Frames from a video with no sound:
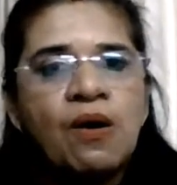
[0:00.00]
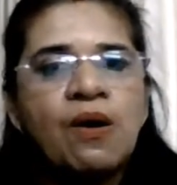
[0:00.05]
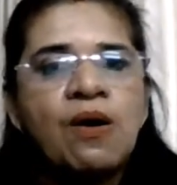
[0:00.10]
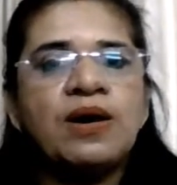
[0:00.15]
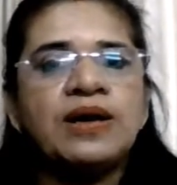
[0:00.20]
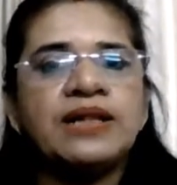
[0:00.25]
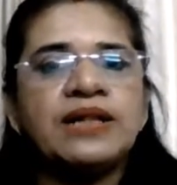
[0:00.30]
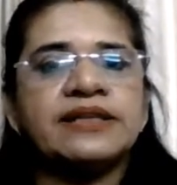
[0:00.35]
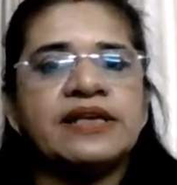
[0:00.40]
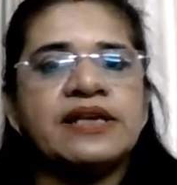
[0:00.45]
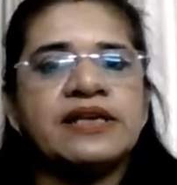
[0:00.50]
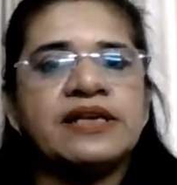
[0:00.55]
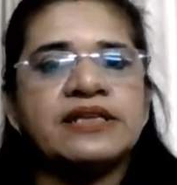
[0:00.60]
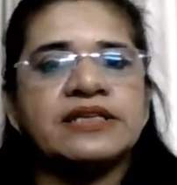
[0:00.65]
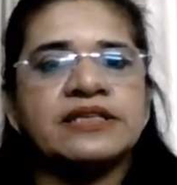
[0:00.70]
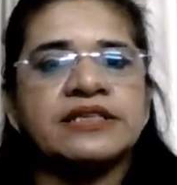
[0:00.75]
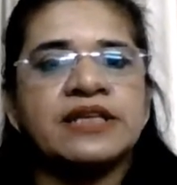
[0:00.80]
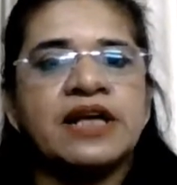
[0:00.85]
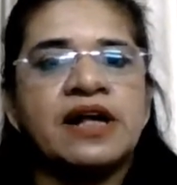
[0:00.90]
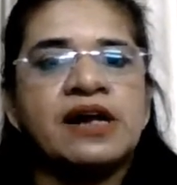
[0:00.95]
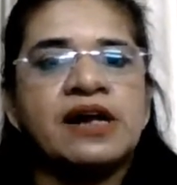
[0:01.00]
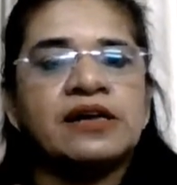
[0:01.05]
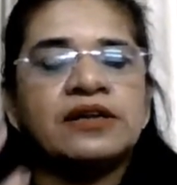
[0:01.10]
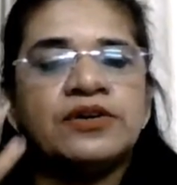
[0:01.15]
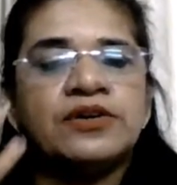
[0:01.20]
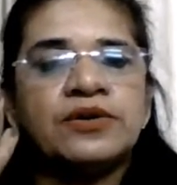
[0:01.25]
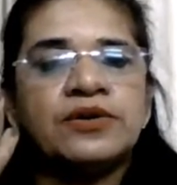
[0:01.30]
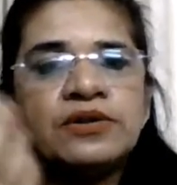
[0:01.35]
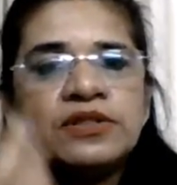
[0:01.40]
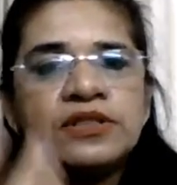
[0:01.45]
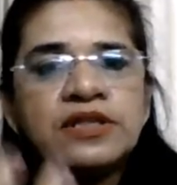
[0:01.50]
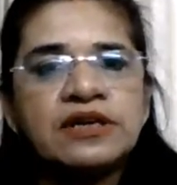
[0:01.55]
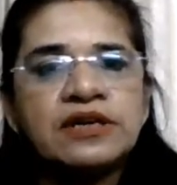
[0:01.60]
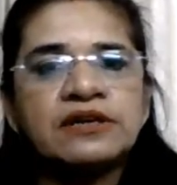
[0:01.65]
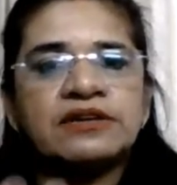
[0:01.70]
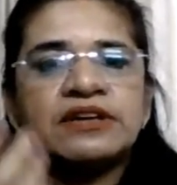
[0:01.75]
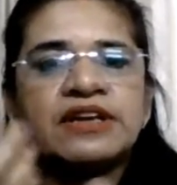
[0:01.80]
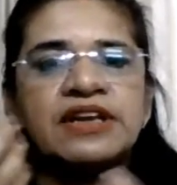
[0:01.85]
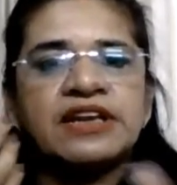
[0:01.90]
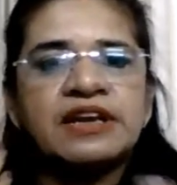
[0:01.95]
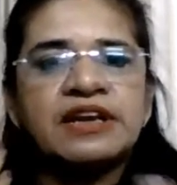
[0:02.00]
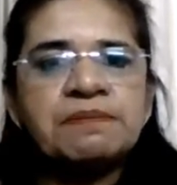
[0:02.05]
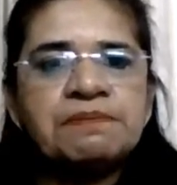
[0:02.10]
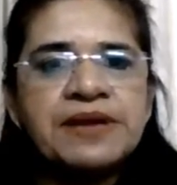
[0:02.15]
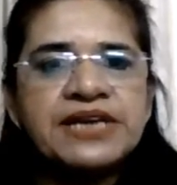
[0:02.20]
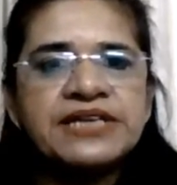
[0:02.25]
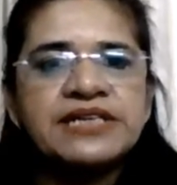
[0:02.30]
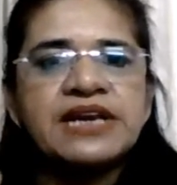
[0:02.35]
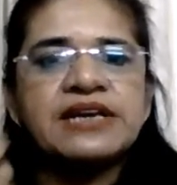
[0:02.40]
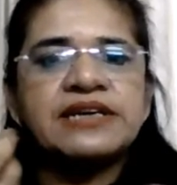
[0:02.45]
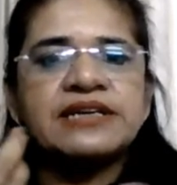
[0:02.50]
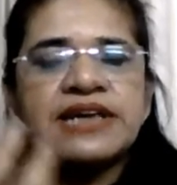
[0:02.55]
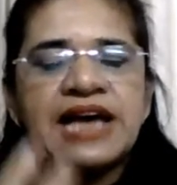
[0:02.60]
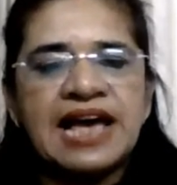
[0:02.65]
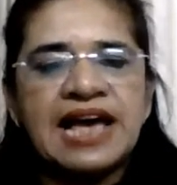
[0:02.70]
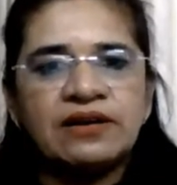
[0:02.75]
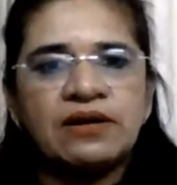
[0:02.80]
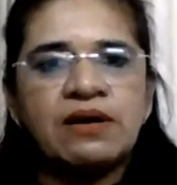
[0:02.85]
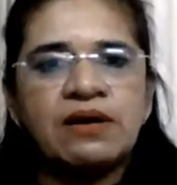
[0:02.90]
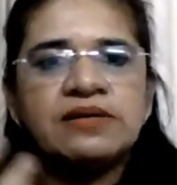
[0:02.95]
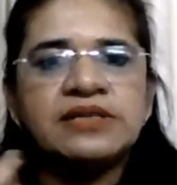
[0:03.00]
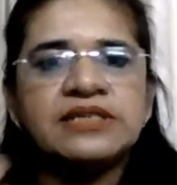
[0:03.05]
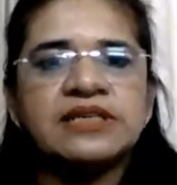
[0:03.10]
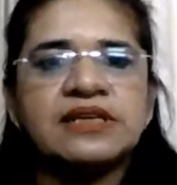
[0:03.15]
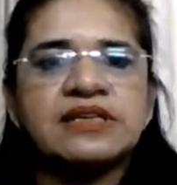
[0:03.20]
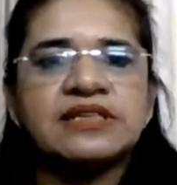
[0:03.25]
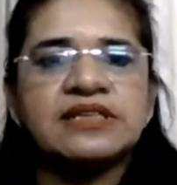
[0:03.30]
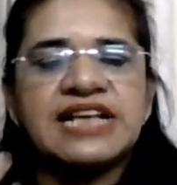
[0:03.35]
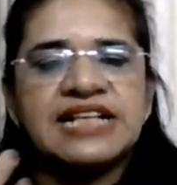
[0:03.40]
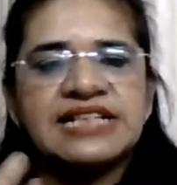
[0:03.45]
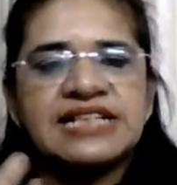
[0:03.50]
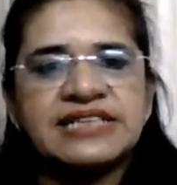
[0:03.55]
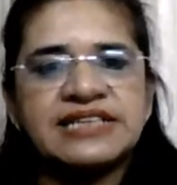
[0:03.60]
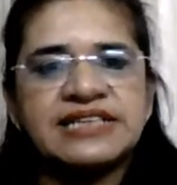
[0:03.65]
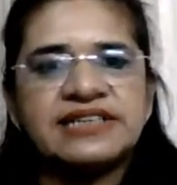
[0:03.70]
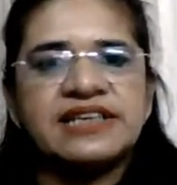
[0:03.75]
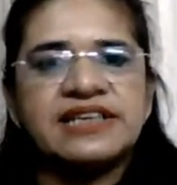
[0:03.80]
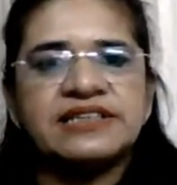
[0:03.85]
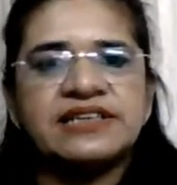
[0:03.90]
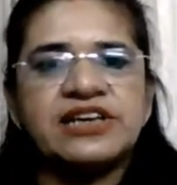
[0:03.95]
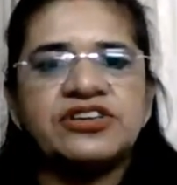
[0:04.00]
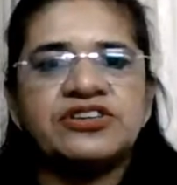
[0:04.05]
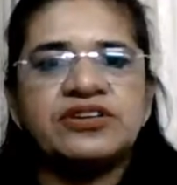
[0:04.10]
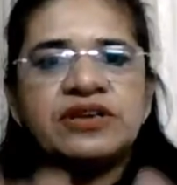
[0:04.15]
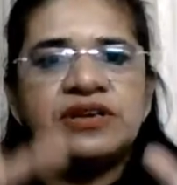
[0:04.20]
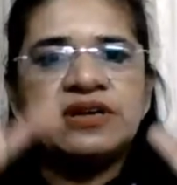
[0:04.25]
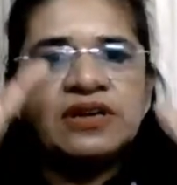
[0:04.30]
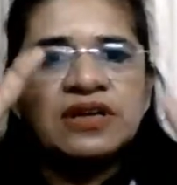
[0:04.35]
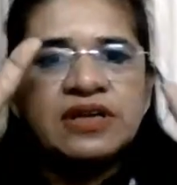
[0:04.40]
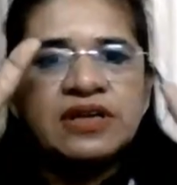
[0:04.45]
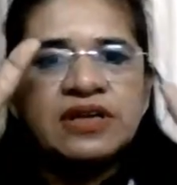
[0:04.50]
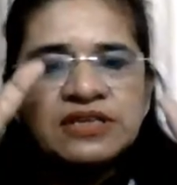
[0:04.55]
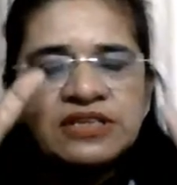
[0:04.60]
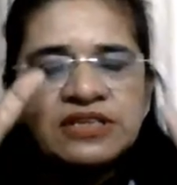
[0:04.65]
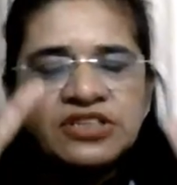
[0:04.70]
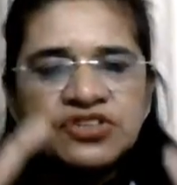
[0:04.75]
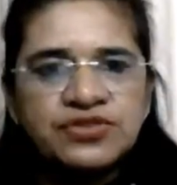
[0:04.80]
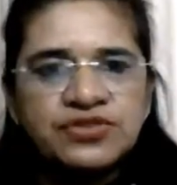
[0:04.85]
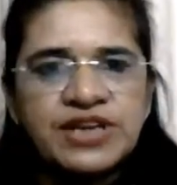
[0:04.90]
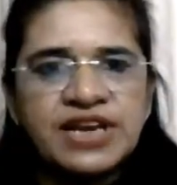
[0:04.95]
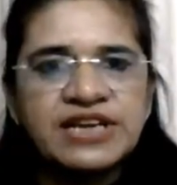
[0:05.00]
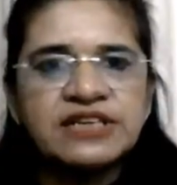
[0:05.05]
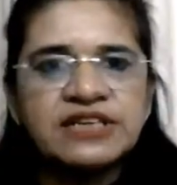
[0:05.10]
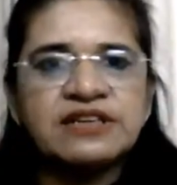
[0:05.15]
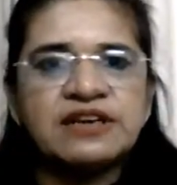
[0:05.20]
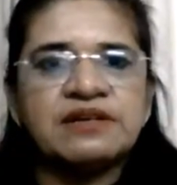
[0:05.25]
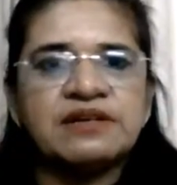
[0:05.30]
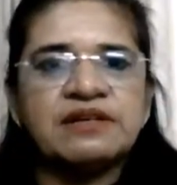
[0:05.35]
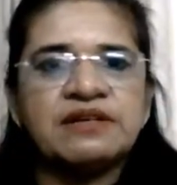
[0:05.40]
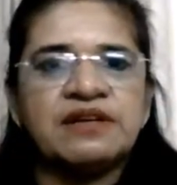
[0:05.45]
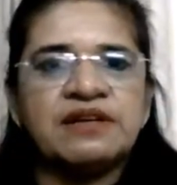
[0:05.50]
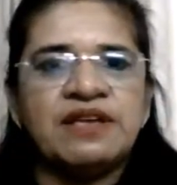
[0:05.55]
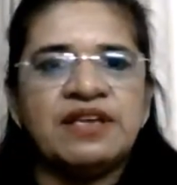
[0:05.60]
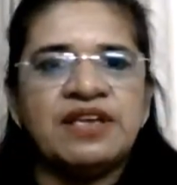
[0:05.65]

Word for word: All these, you know, the repeated dialogues, sensitization, strict uh,